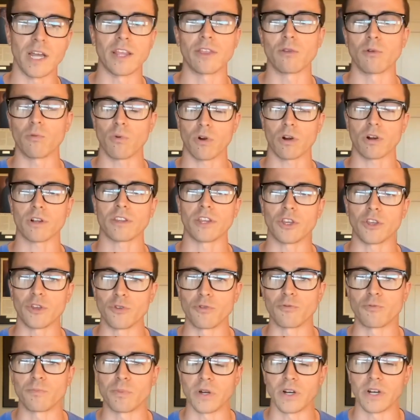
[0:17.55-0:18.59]
and the work that
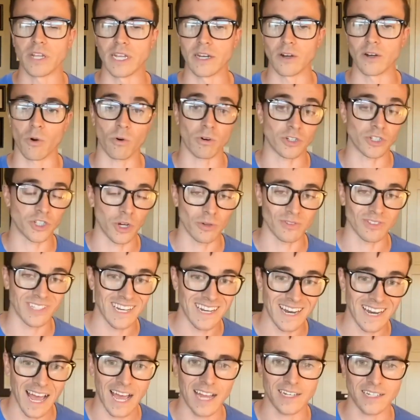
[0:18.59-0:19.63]
you've put in or
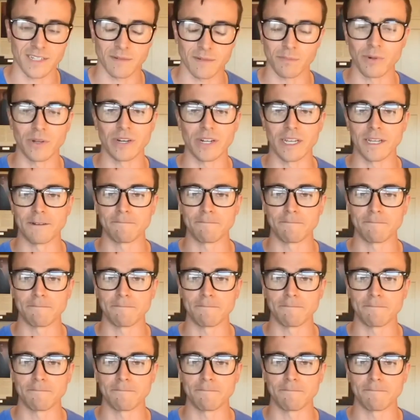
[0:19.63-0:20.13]
chosen not to put